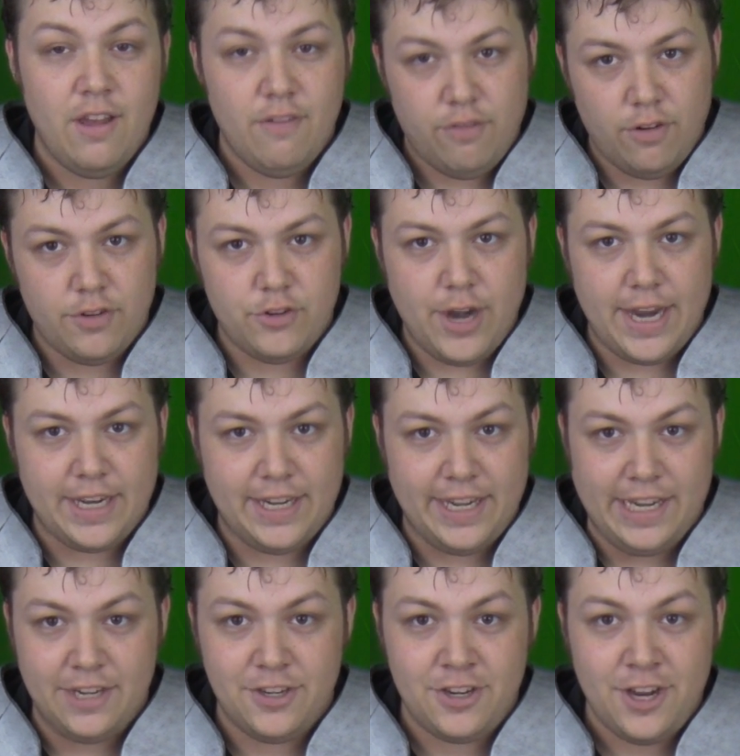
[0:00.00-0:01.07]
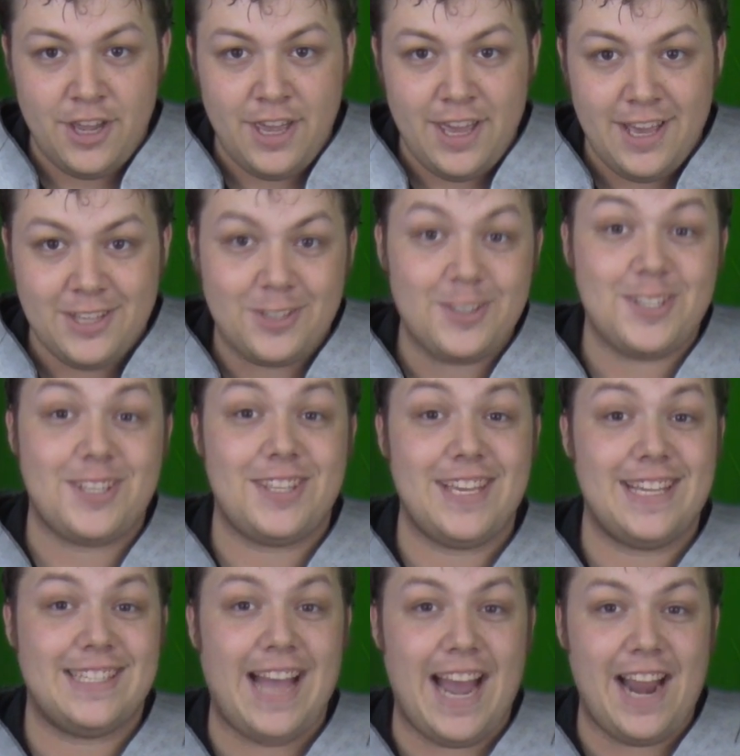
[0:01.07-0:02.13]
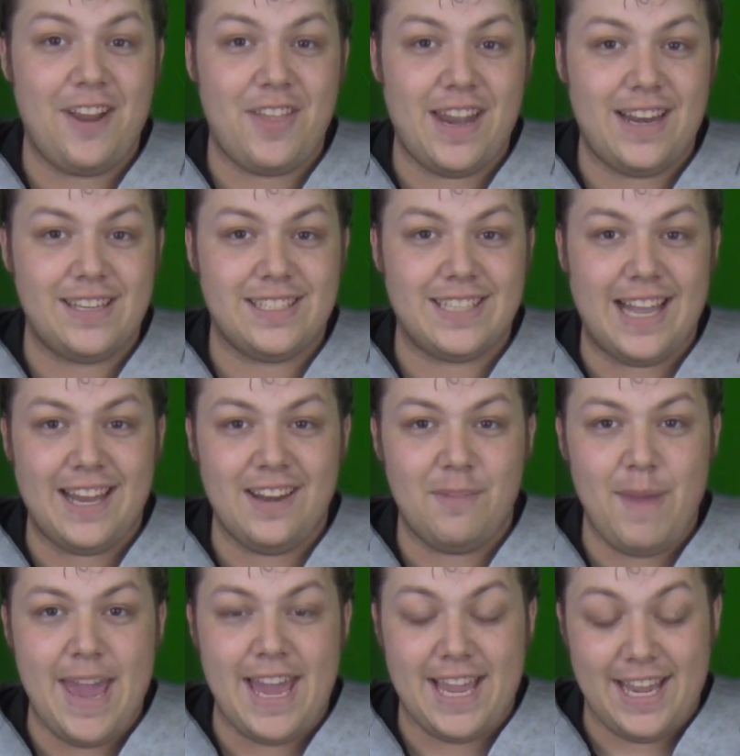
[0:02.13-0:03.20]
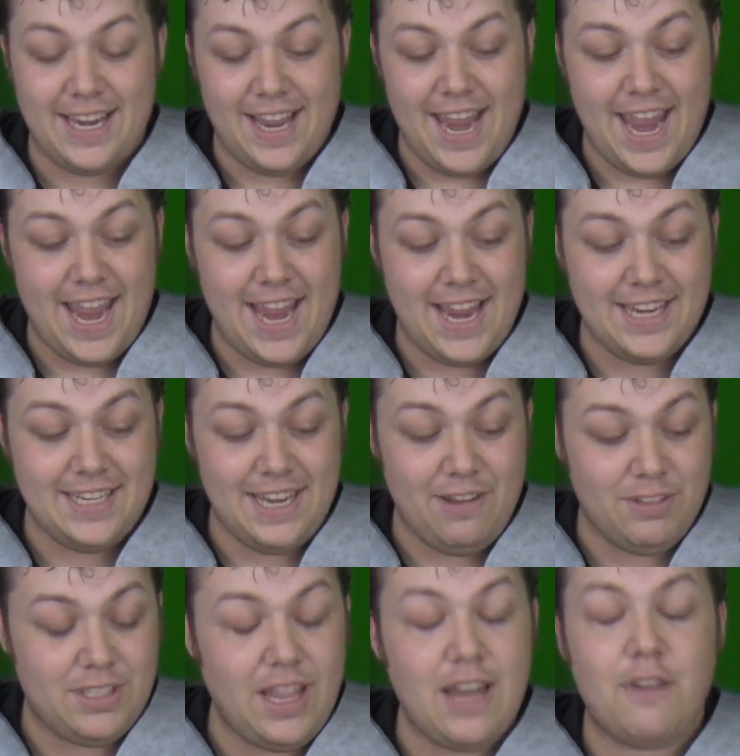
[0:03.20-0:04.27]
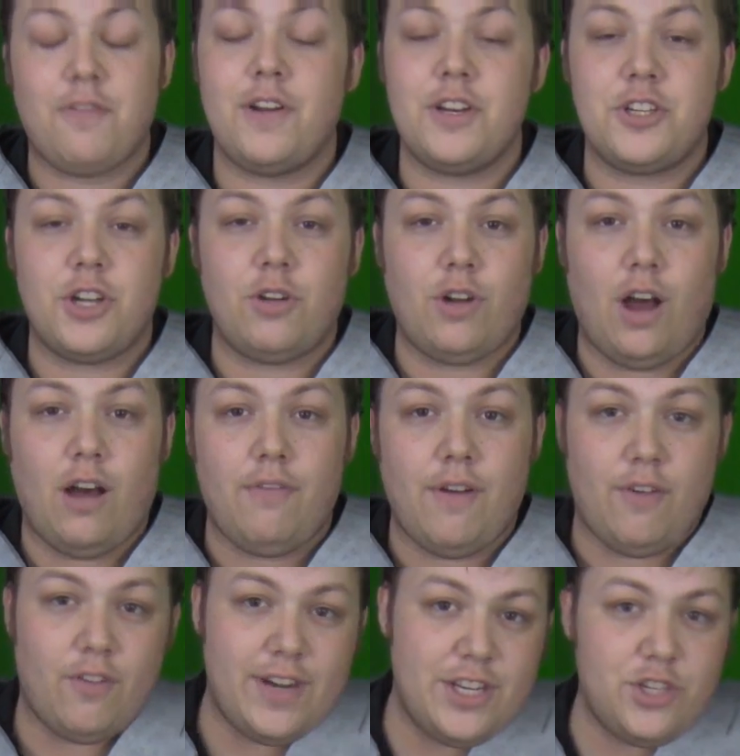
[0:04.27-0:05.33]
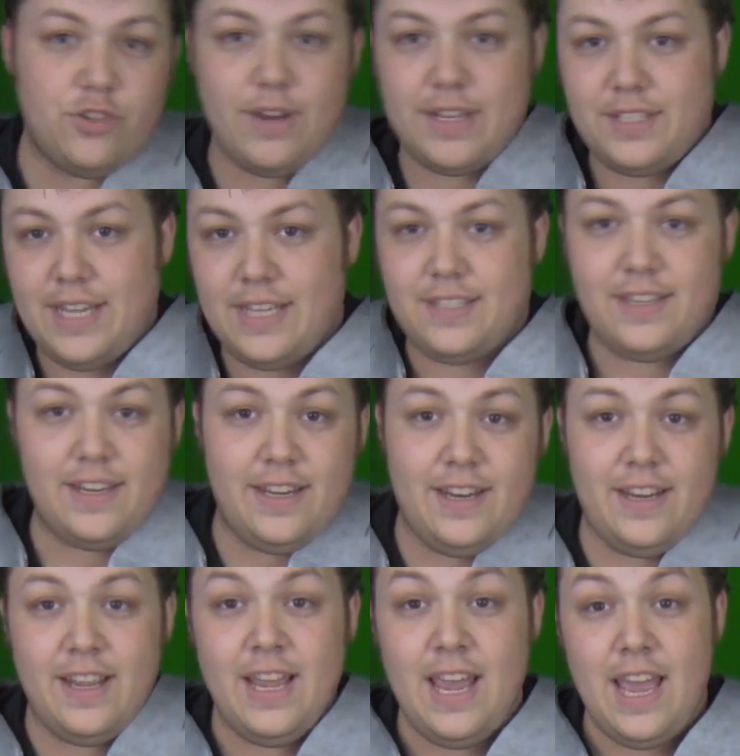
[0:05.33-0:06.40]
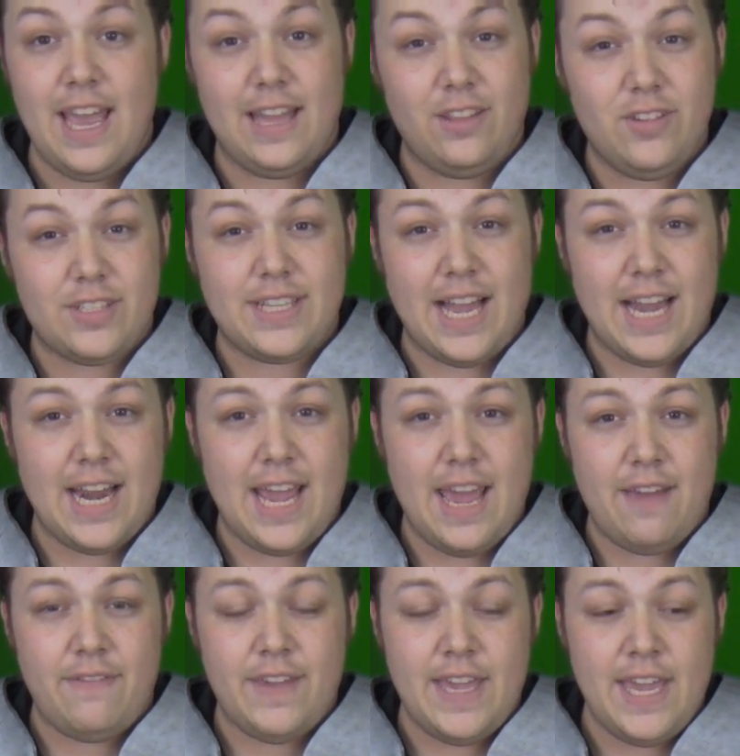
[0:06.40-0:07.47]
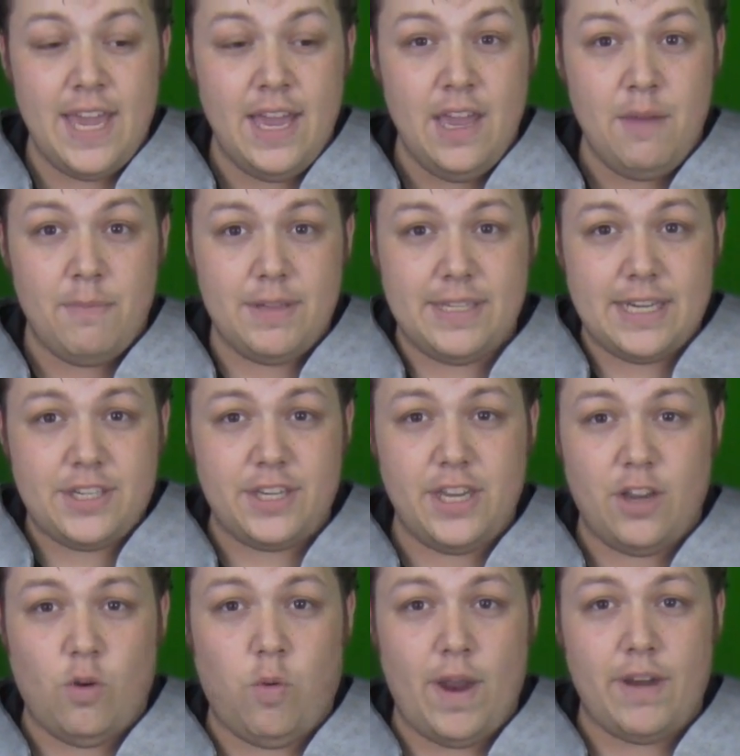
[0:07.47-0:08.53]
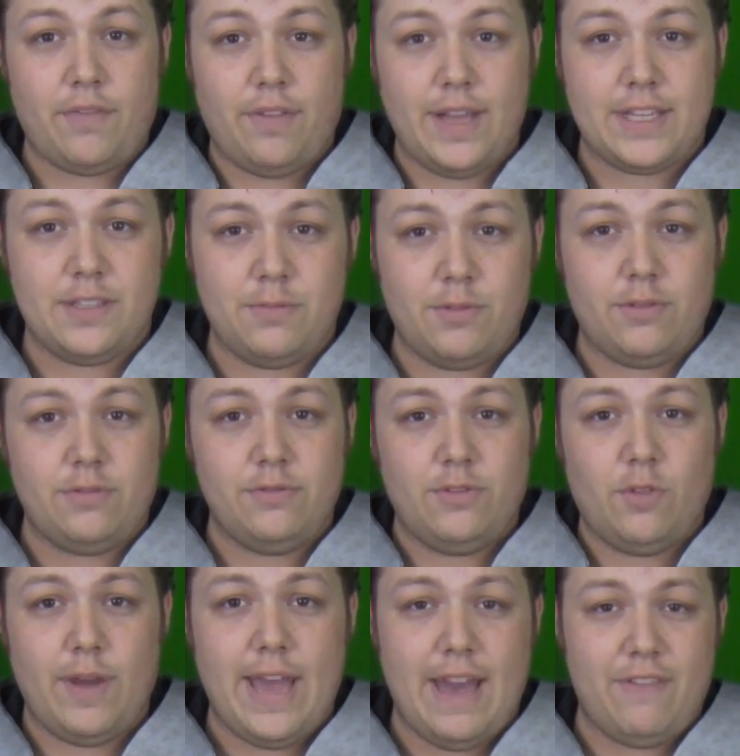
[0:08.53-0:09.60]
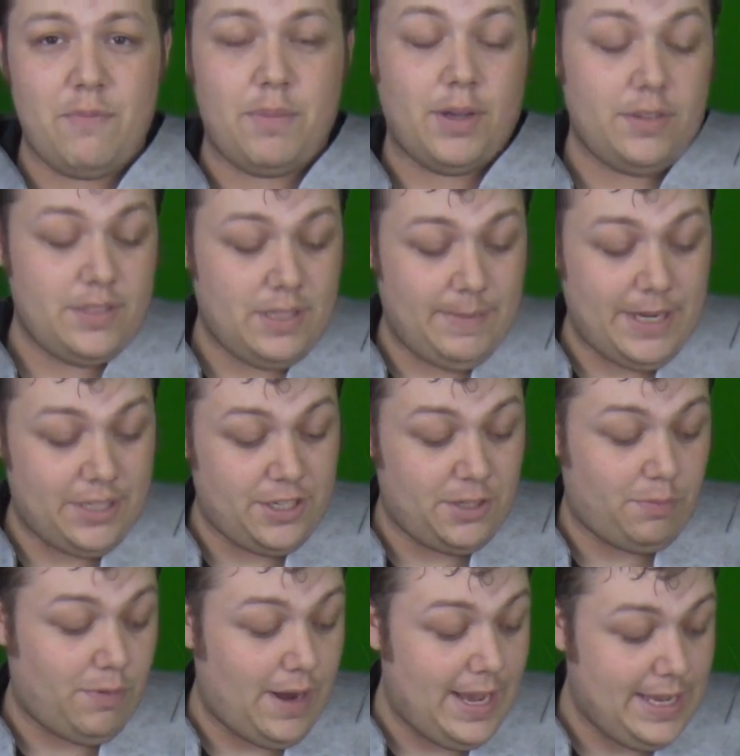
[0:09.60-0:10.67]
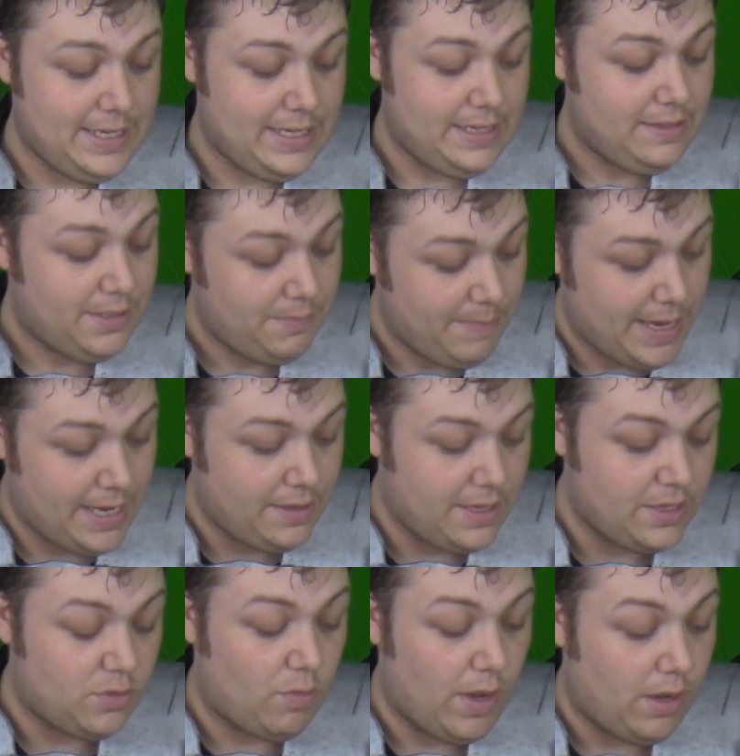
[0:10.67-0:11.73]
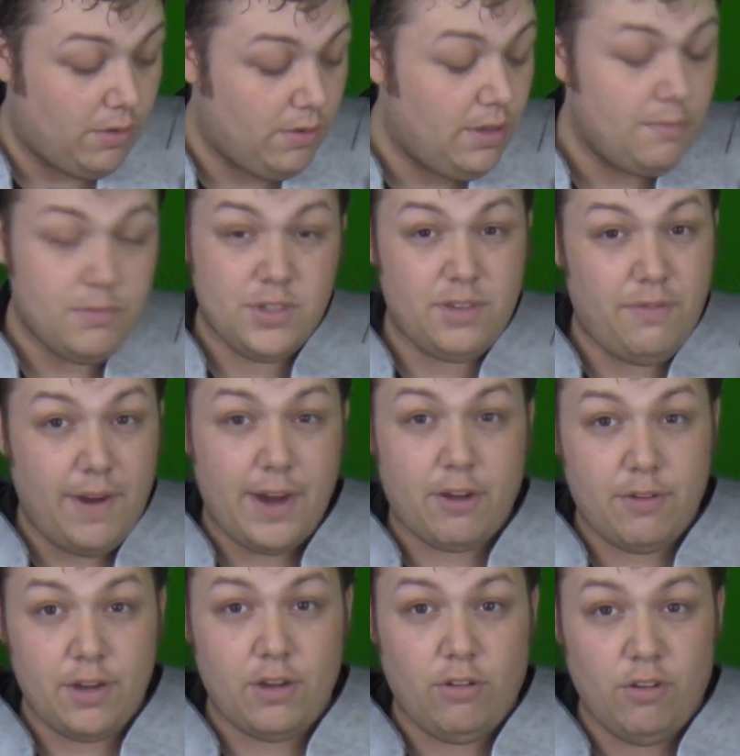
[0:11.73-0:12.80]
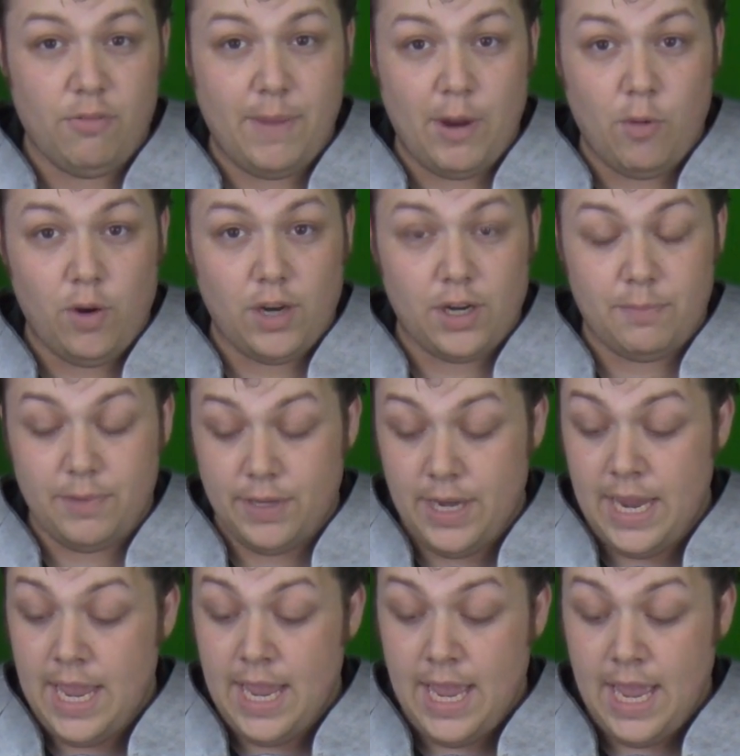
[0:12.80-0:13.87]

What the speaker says: for Dragon Age. So this is the attire that I decided to make, and it was a lot of fun to show it off. I already stress tested it. It looks kind of heavy, but it's actually quite flexible the way I have it built, so I'm actually surprised it's made this well. I'm usually very critical of my work, but